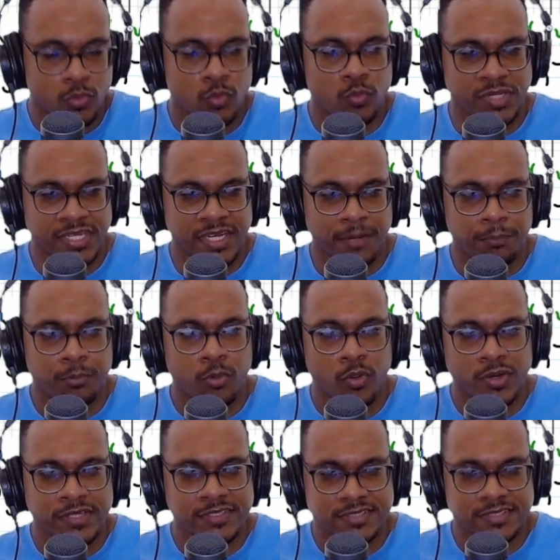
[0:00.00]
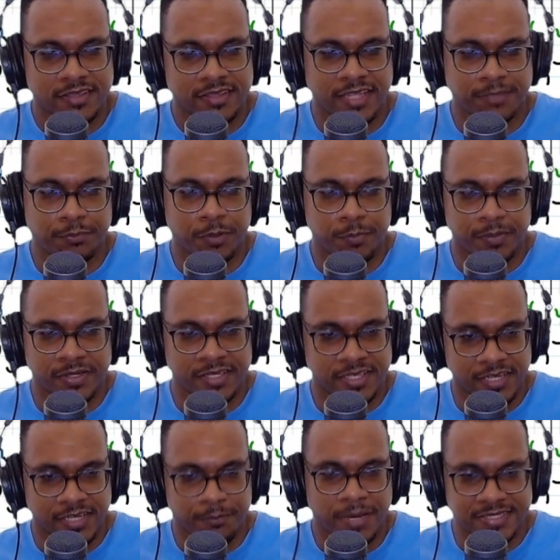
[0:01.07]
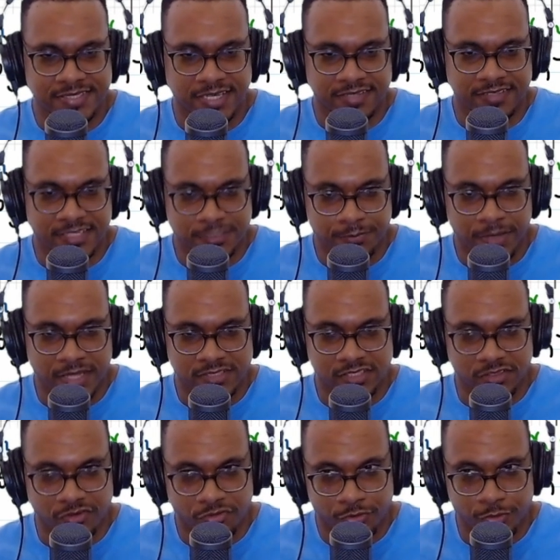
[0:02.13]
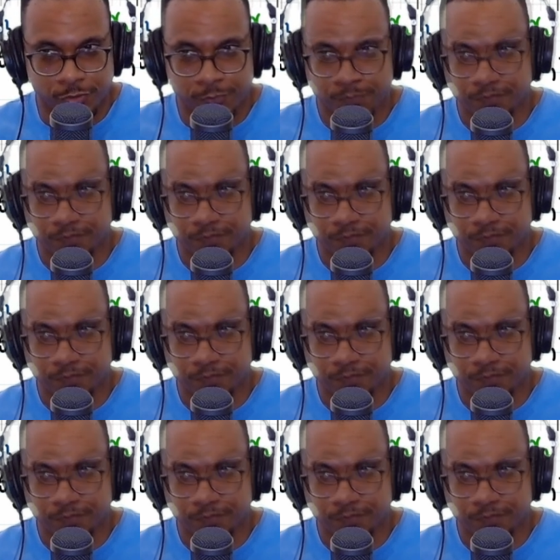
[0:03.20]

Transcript: we need a point that the perpendicular bisector is passing through.